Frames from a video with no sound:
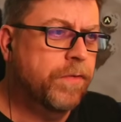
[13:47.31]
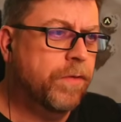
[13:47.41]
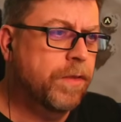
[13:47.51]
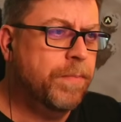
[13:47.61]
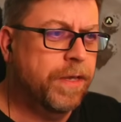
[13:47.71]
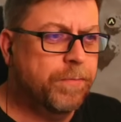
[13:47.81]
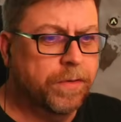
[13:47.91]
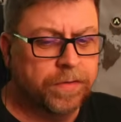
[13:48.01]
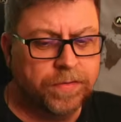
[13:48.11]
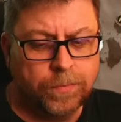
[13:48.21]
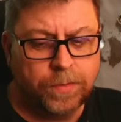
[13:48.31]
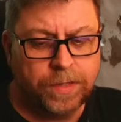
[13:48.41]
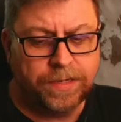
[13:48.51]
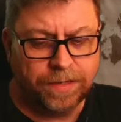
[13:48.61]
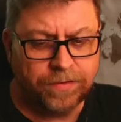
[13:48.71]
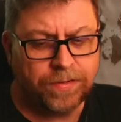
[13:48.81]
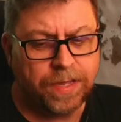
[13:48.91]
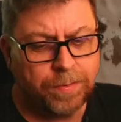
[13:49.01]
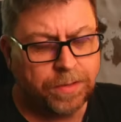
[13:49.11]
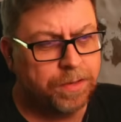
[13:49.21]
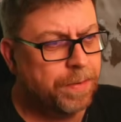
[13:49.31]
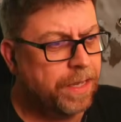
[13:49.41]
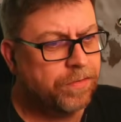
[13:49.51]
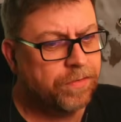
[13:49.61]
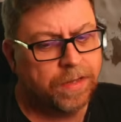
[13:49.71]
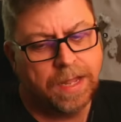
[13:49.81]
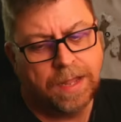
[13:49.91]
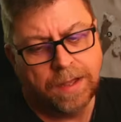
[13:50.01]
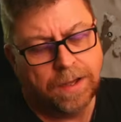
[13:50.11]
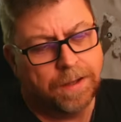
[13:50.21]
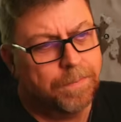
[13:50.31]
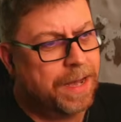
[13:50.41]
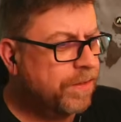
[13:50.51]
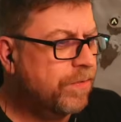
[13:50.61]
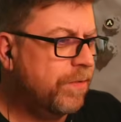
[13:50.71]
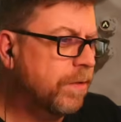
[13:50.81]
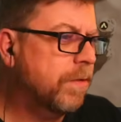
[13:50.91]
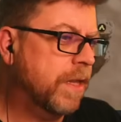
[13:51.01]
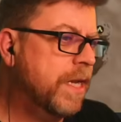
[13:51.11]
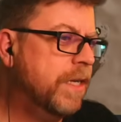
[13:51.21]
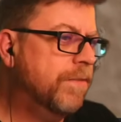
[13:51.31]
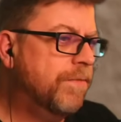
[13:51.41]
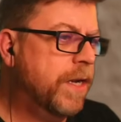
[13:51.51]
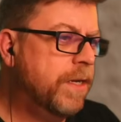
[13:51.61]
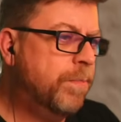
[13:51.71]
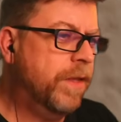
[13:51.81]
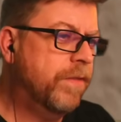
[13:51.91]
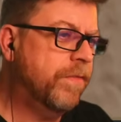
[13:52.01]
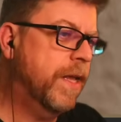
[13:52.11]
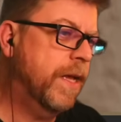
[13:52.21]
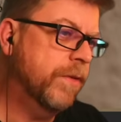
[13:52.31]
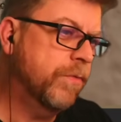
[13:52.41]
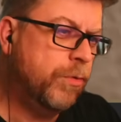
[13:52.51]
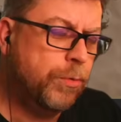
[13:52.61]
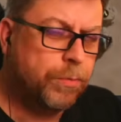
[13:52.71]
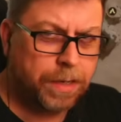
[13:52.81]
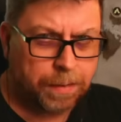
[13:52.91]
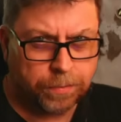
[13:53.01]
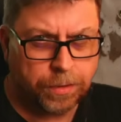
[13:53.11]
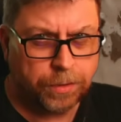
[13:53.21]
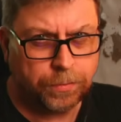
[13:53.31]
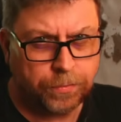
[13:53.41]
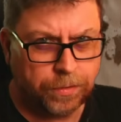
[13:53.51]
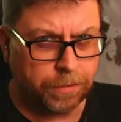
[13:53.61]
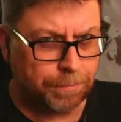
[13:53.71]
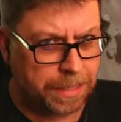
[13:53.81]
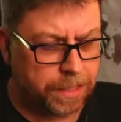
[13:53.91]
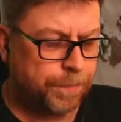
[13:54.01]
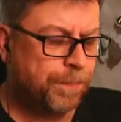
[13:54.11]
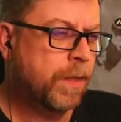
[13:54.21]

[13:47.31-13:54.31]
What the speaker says: It's on the base building side. When he does say build a base, I still like to find a place that has 2 copper nodes nearby,